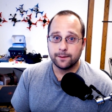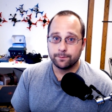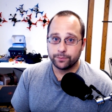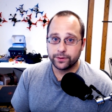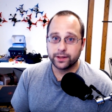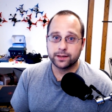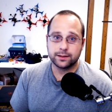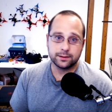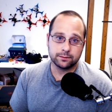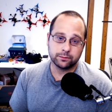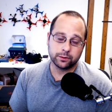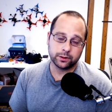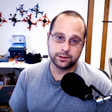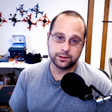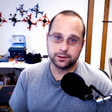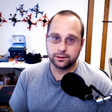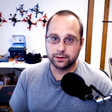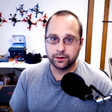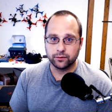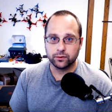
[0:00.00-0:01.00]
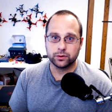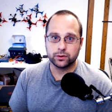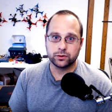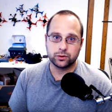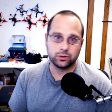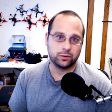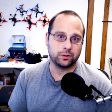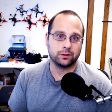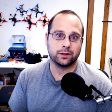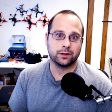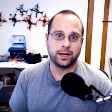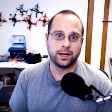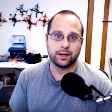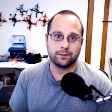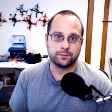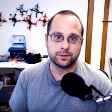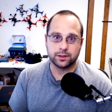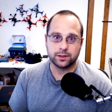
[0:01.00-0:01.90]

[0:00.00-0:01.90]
that can really deliver two hundred amps.